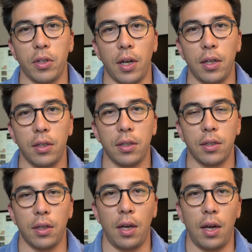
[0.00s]

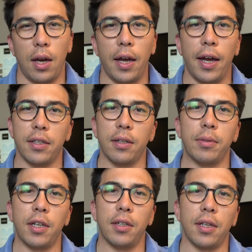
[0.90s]
science. I had
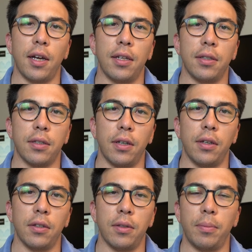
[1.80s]
some data science
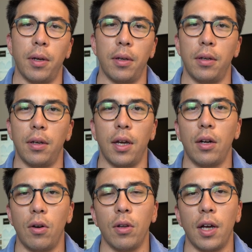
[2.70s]
skills, but
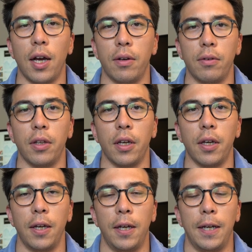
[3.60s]
not a whole lot
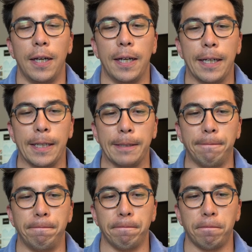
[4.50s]
really.
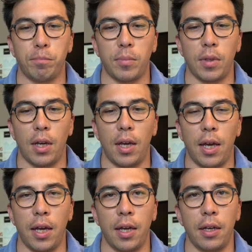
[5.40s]
Um,
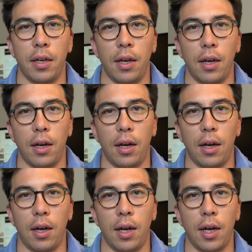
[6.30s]
and
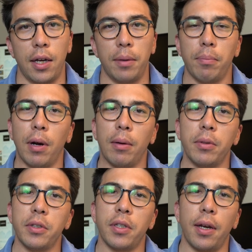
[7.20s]
I
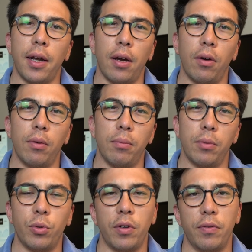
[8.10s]
probably sent out
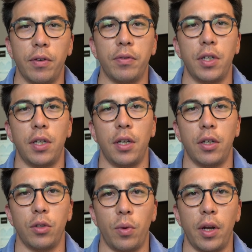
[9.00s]
between 15
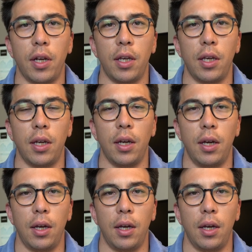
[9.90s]
and 20